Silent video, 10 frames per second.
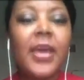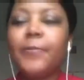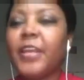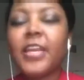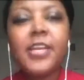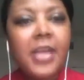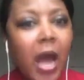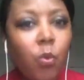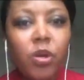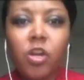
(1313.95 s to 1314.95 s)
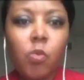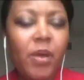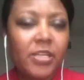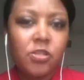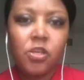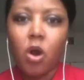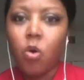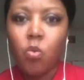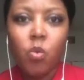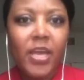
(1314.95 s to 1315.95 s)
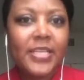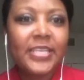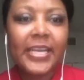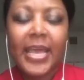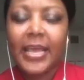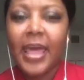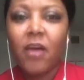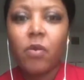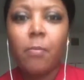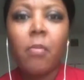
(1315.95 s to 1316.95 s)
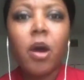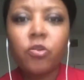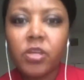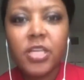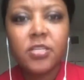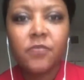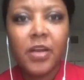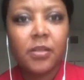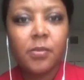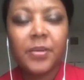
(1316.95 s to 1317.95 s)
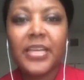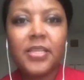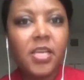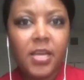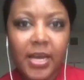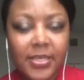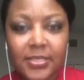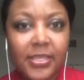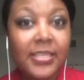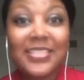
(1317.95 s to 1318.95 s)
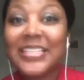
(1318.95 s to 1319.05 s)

They did not want to go back to the old ways and have a monarchy develop in the United States.